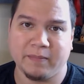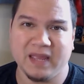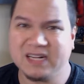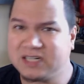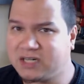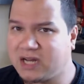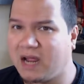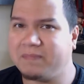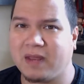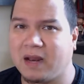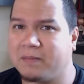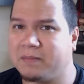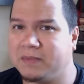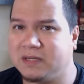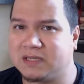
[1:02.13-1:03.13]
each type that
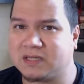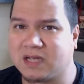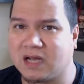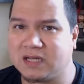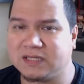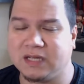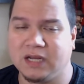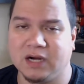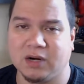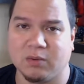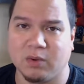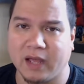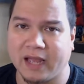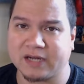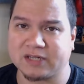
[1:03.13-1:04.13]
I'm discussing here
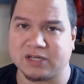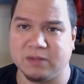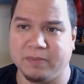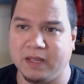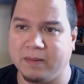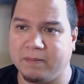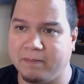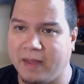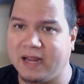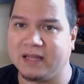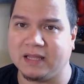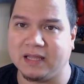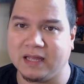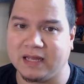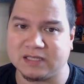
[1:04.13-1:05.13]
will actually be
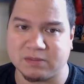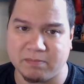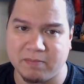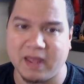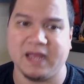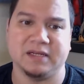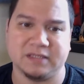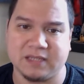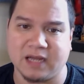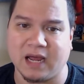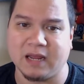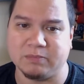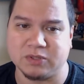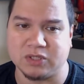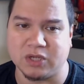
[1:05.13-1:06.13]
mainly its main
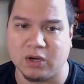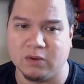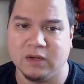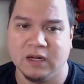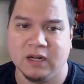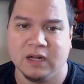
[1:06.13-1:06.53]
type. So